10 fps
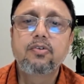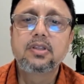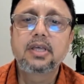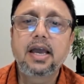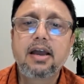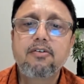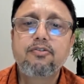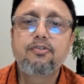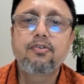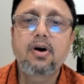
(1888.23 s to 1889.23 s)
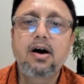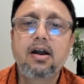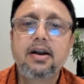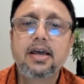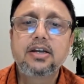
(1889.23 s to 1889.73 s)
with F,
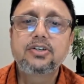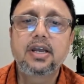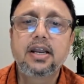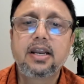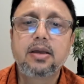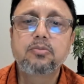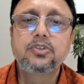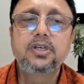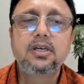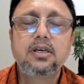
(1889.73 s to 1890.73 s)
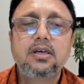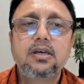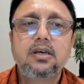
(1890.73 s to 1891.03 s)
R dash and mg,